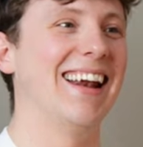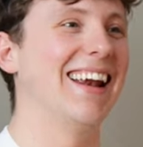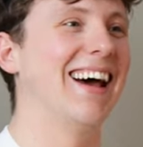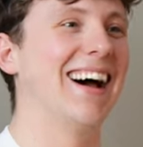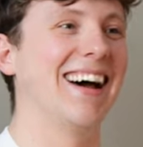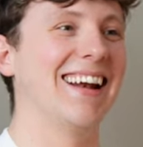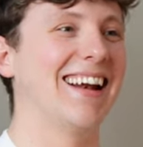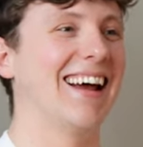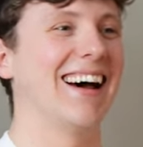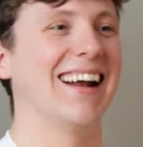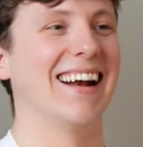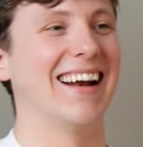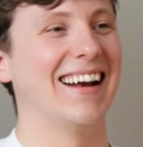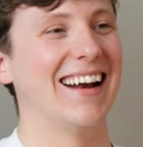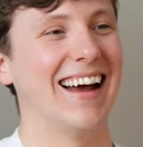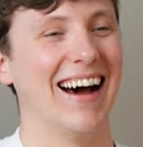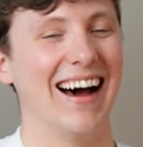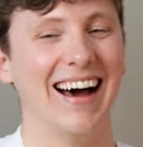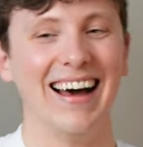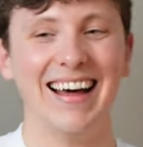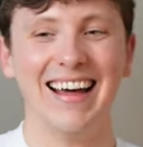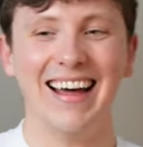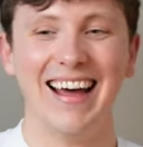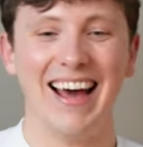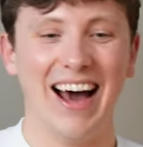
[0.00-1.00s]
No.
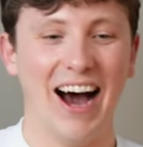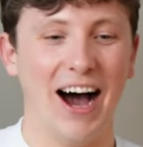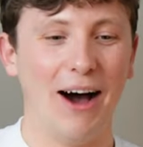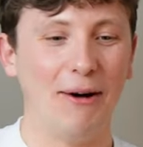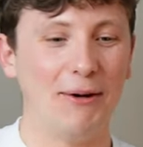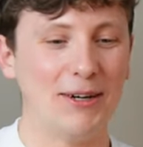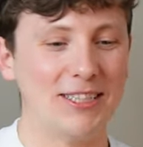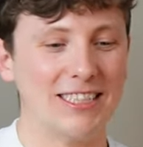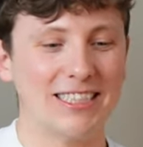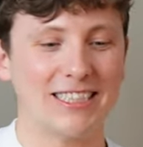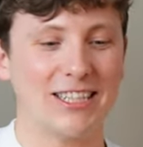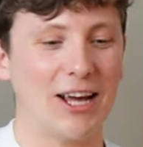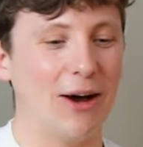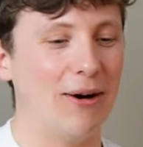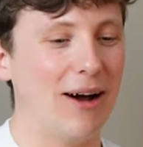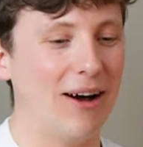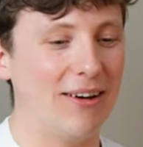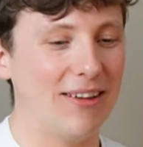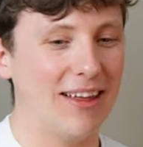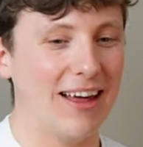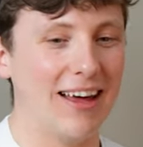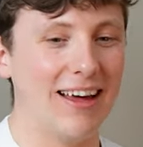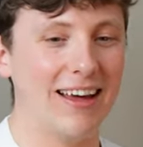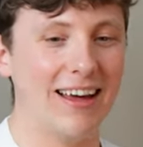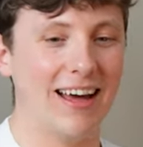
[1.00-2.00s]
I would just go
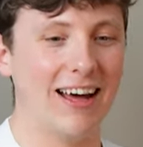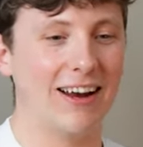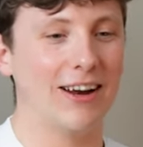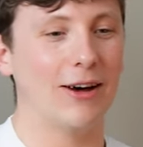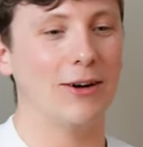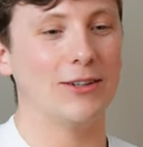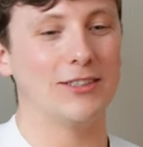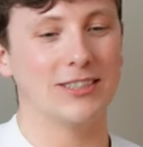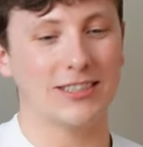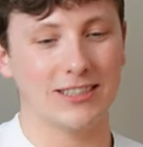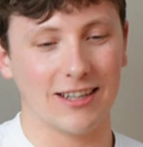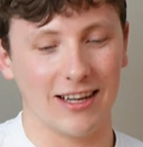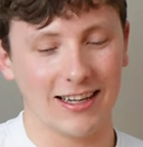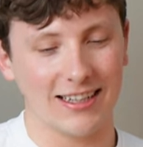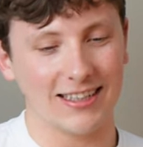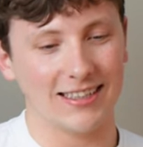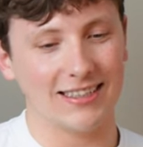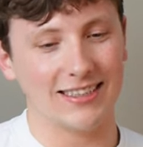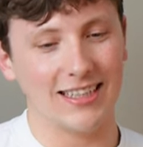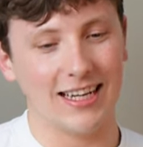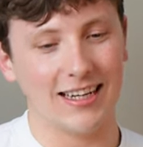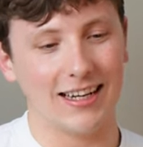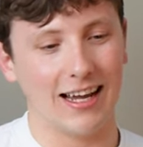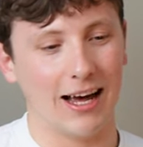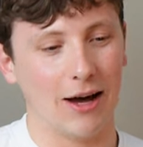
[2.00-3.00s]
out there and I would just like
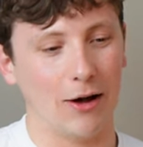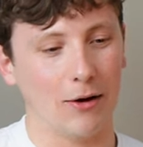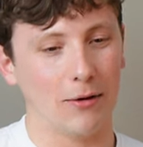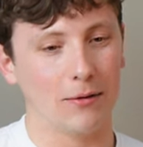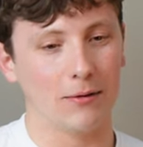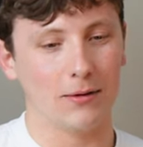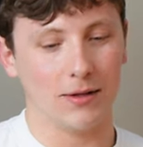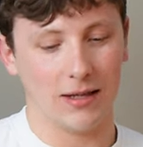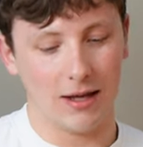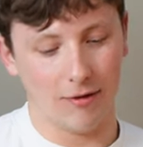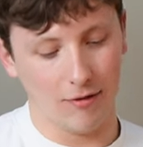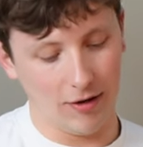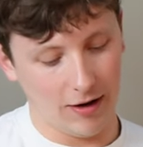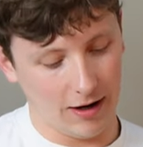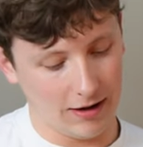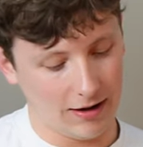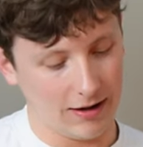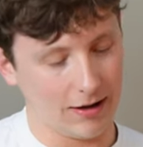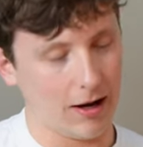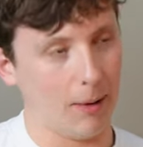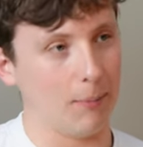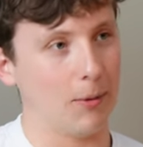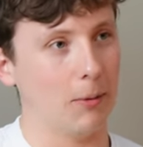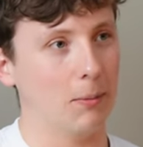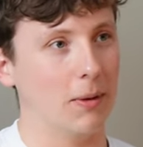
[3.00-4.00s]
sit down, give it like
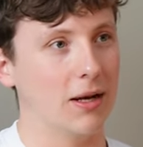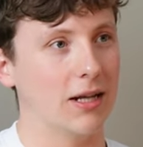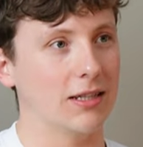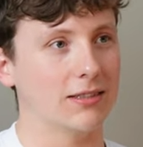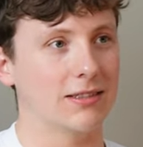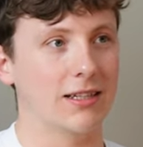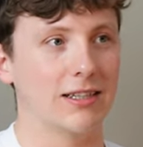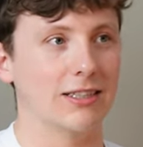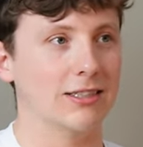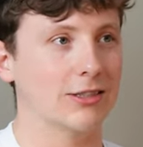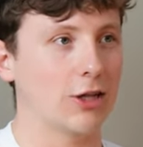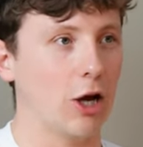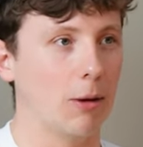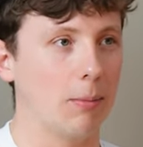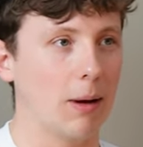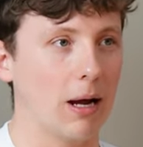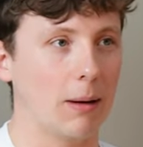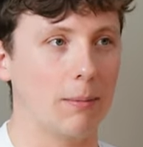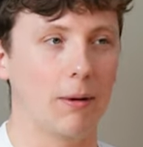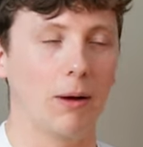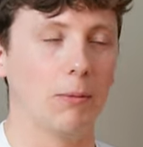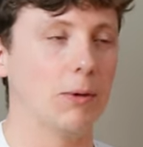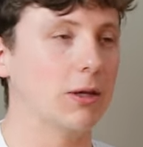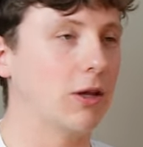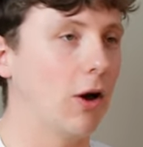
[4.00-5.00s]
a couple of minutes, and just go back
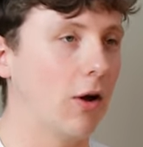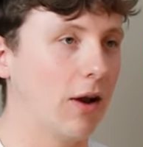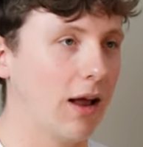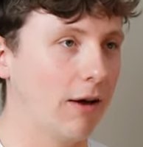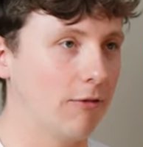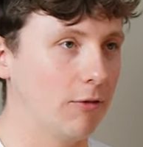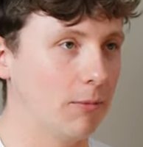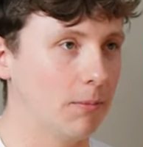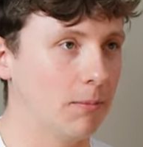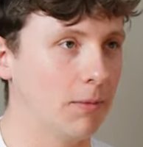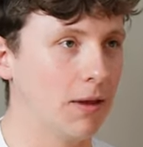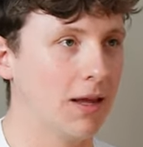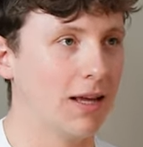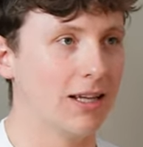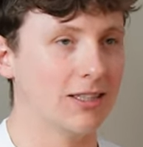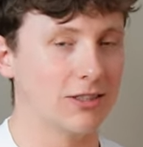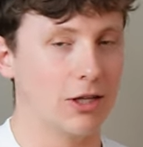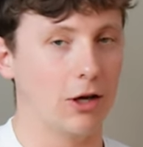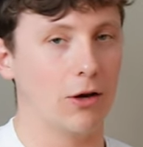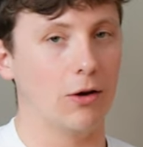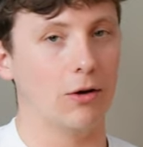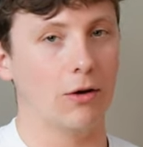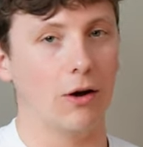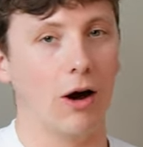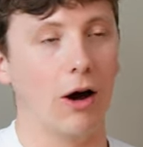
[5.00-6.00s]
and be like, we don't have them.
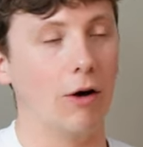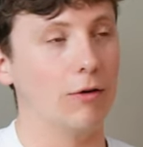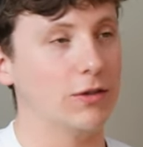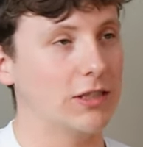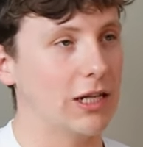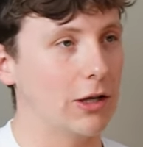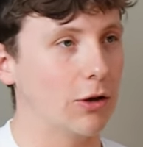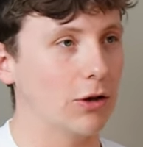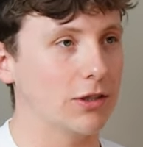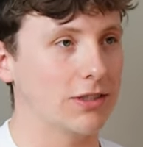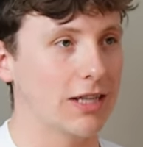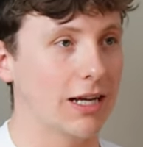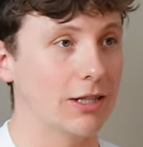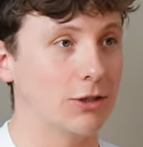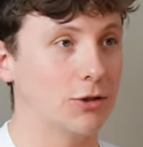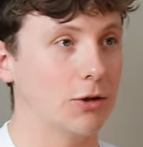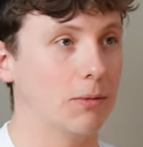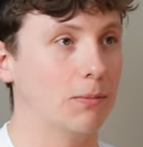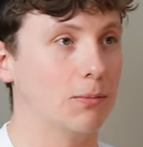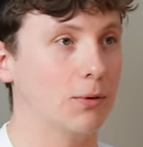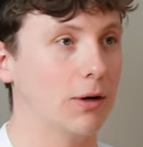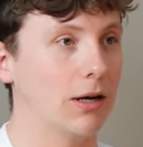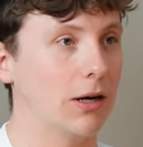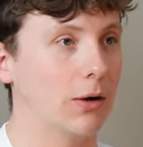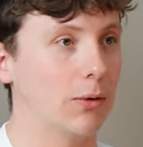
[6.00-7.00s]
So I obviously lost that
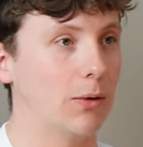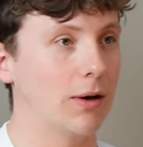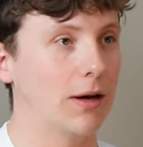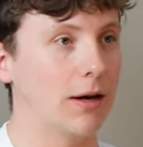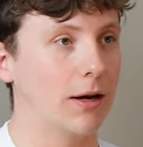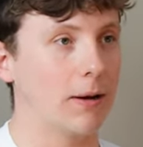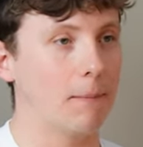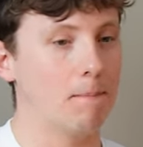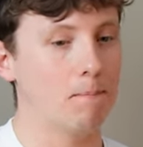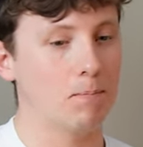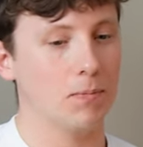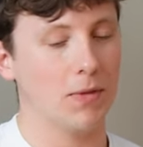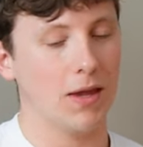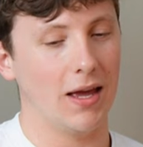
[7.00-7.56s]
job pretty quick.